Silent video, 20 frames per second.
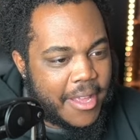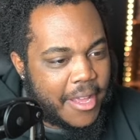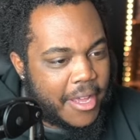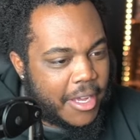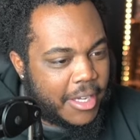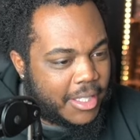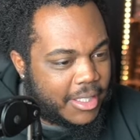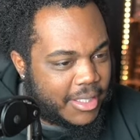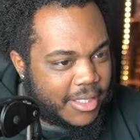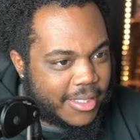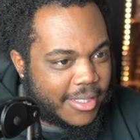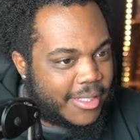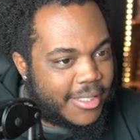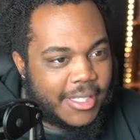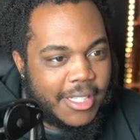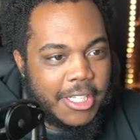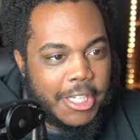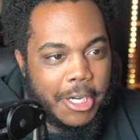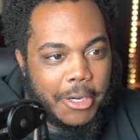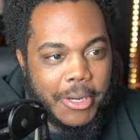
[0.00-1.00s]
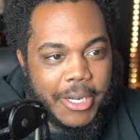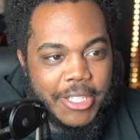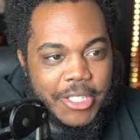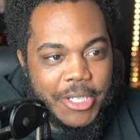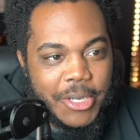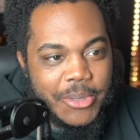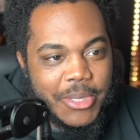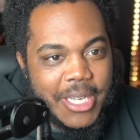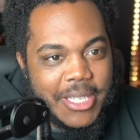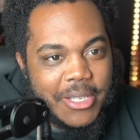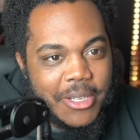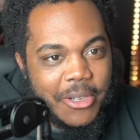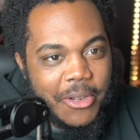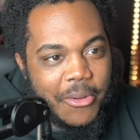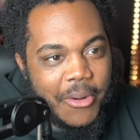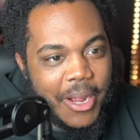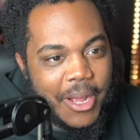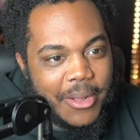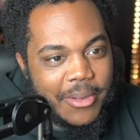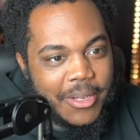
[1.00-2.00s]
Oh, all right, Josuke's on the
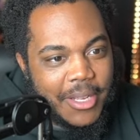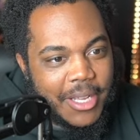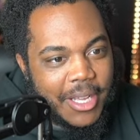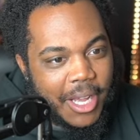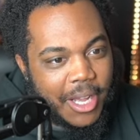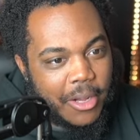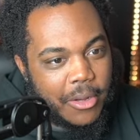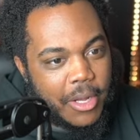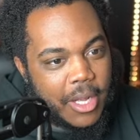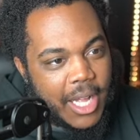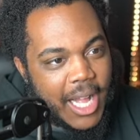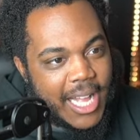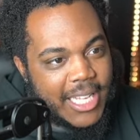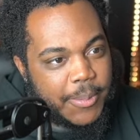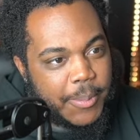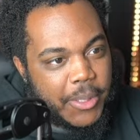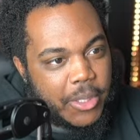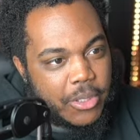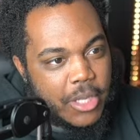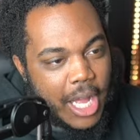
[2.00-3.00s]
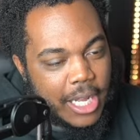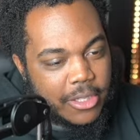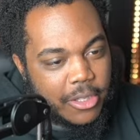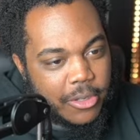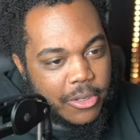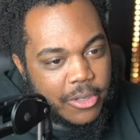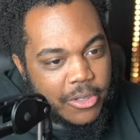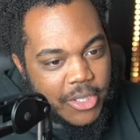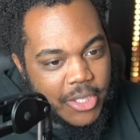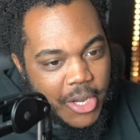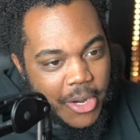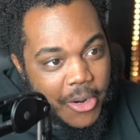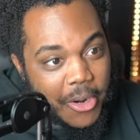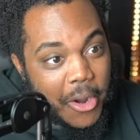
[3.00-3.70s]
ground. oh, hospital doctor, sir.